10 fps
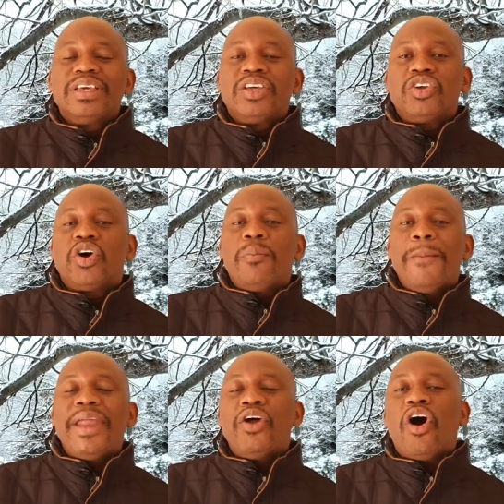You know,
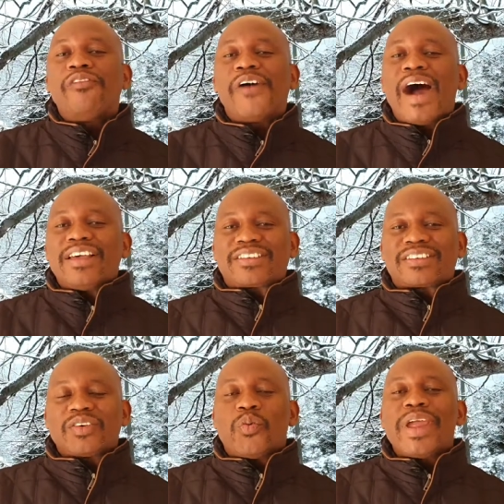many of
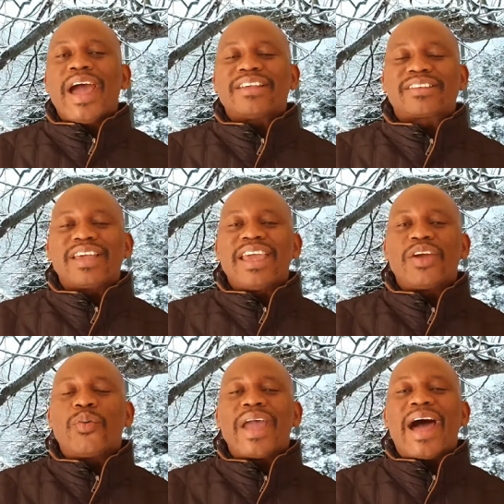us, we are
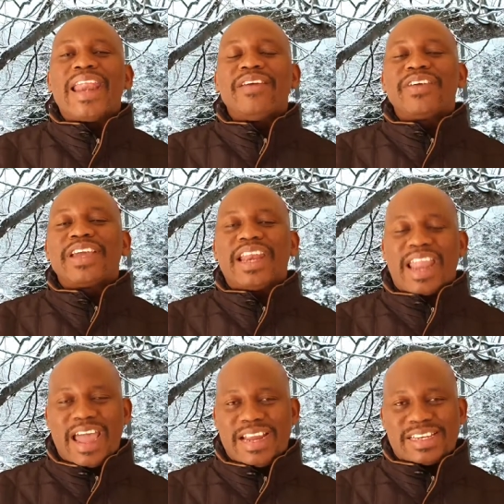saying we are living in
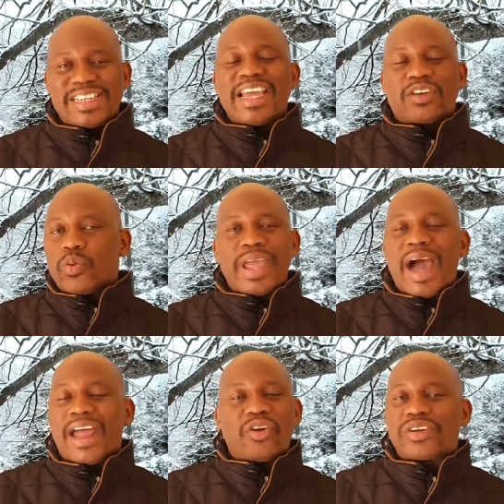light, yet we
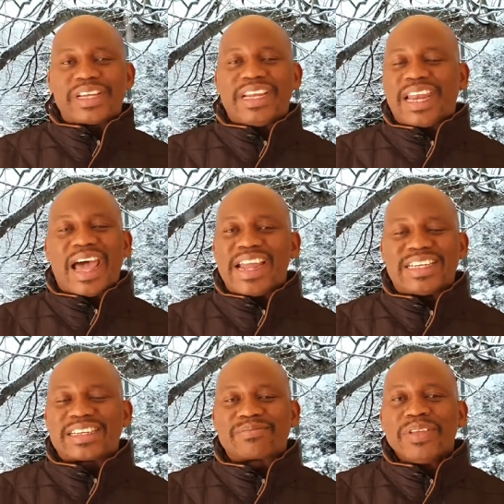are not in
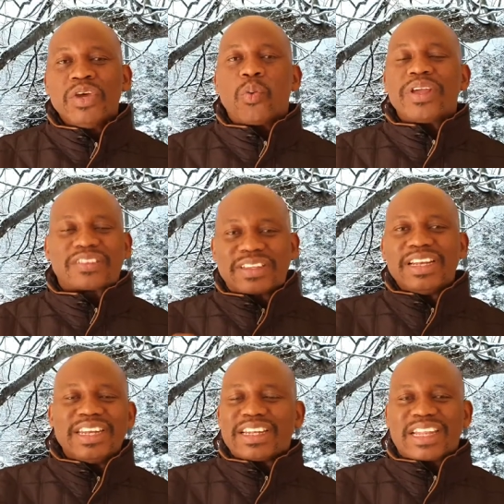light. We still
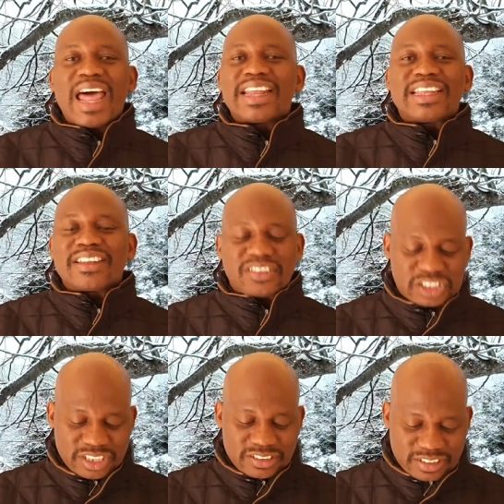need light, that is
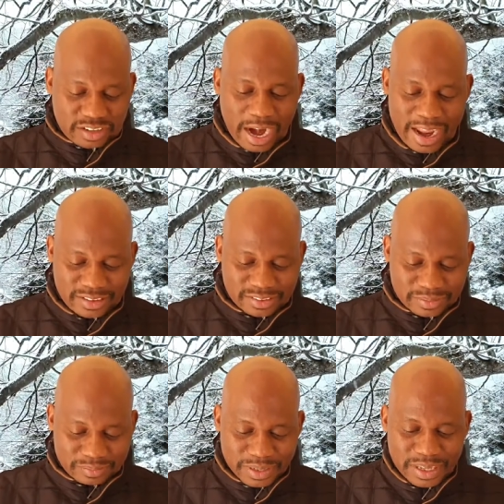Jesus Christ.
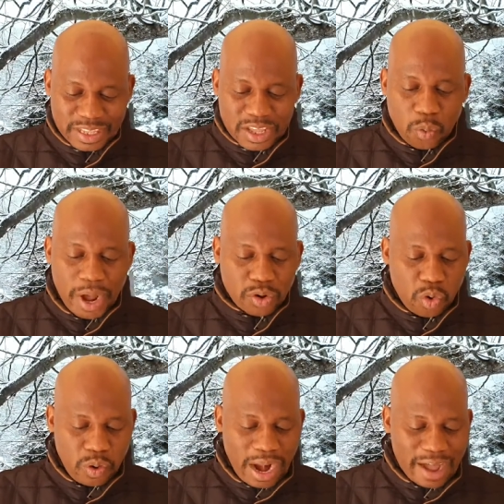The one
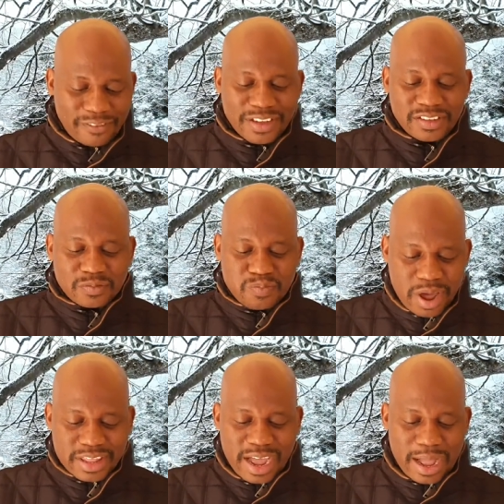who love his
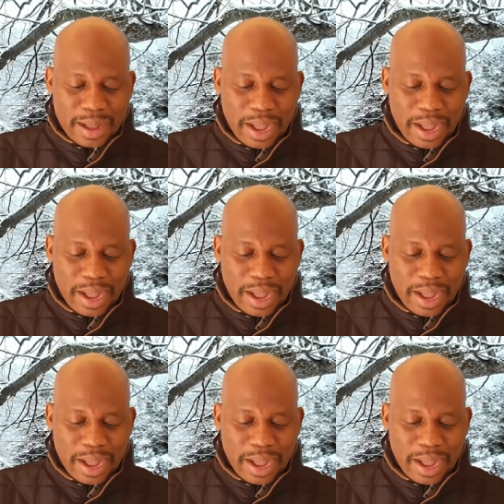brother